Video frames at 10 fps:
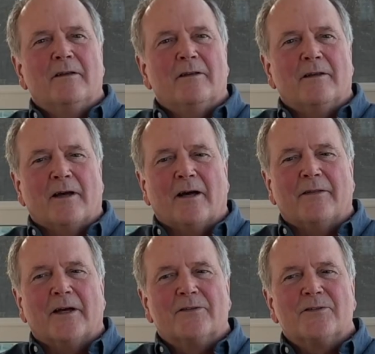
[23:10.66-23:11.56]
Yeah,
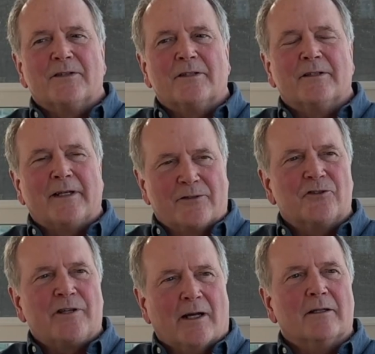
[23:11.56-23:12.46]
that's a
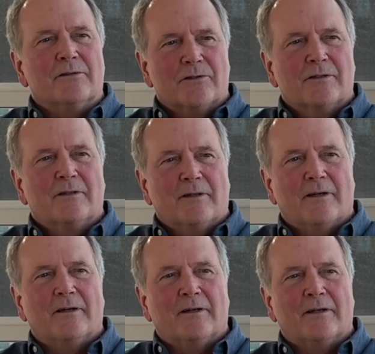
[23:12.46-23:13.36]
challenge.
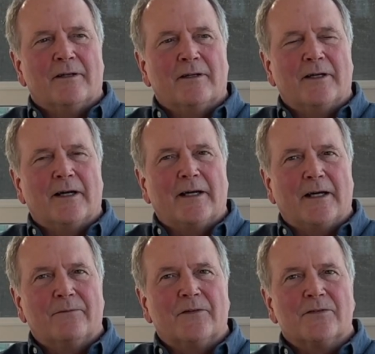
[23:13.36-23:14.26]
I
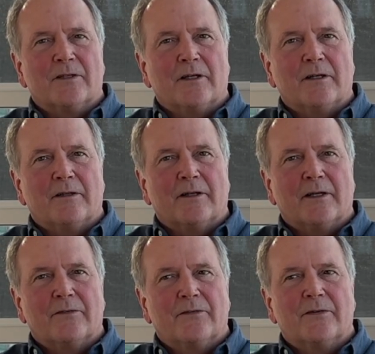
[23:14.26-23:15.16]
have to say
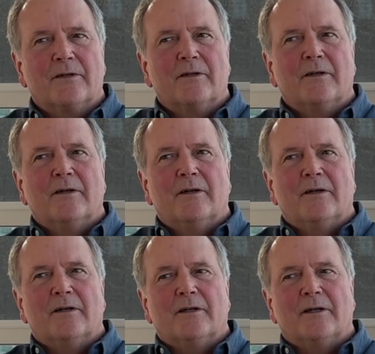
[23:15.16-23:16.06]
that
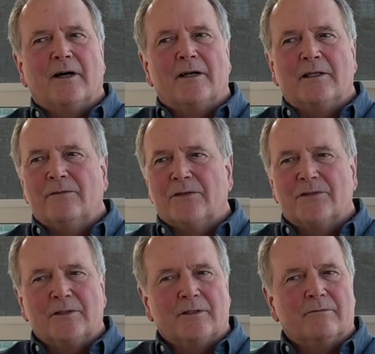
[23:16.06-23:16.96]
I even
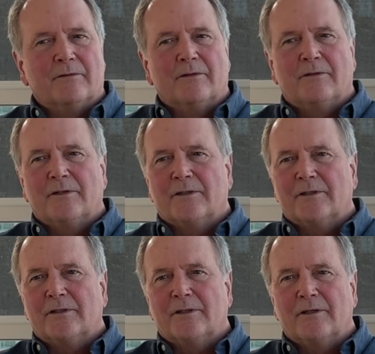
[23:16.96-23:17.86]
see it with
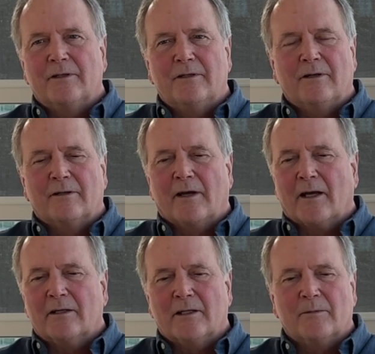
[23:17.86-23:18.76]
young
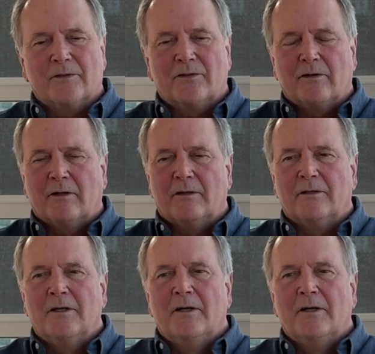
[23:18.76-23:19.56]
academics today.